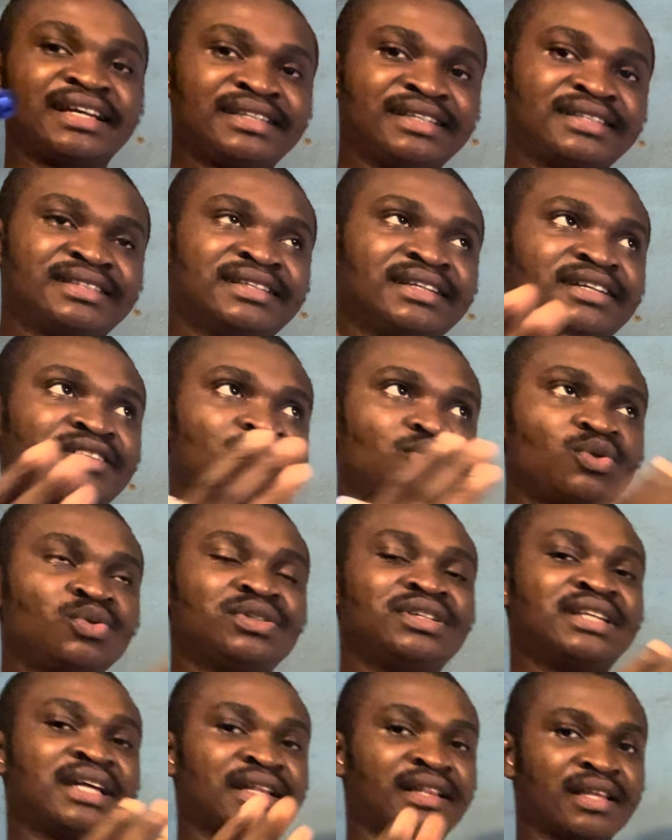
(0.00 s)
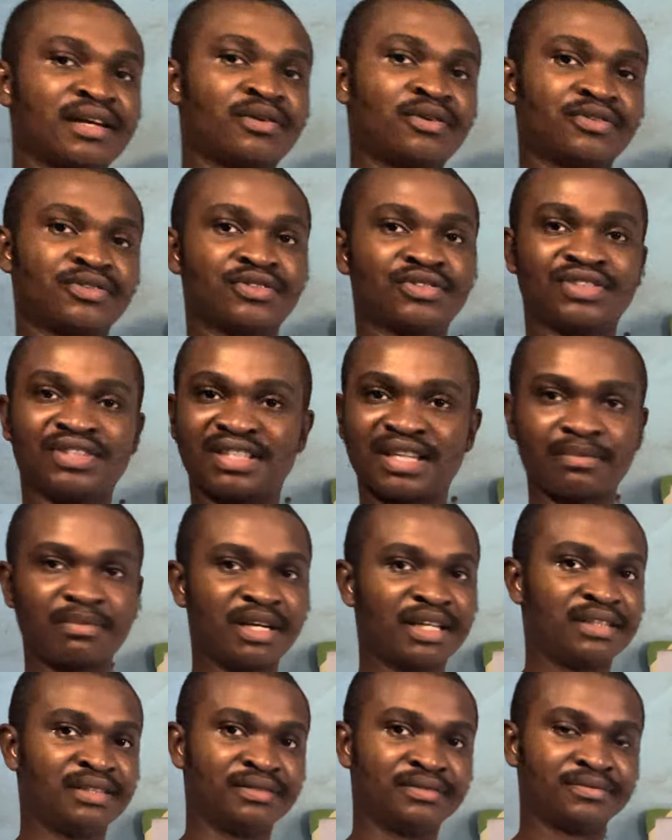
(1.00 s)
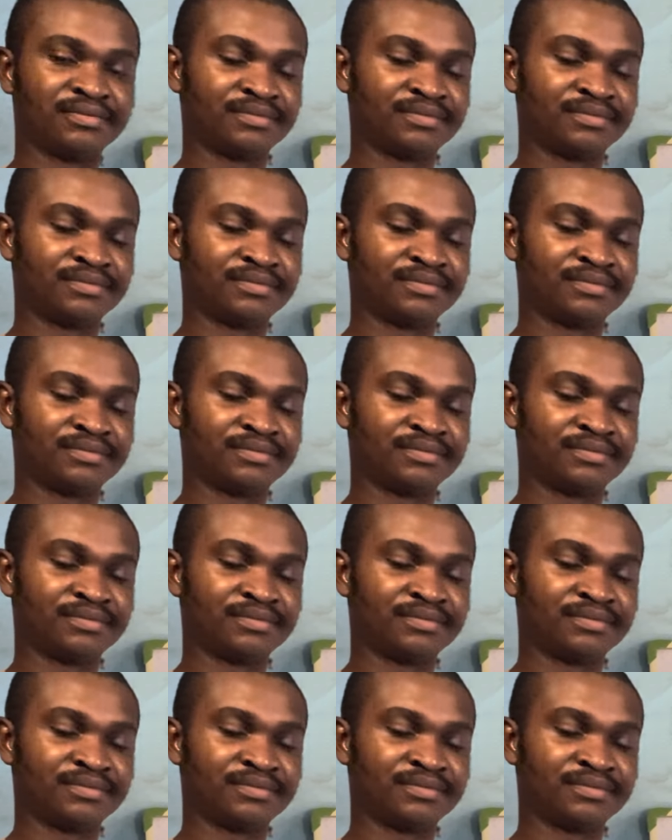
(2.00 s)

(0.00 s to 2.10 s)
District holding at Lagos, the same heading.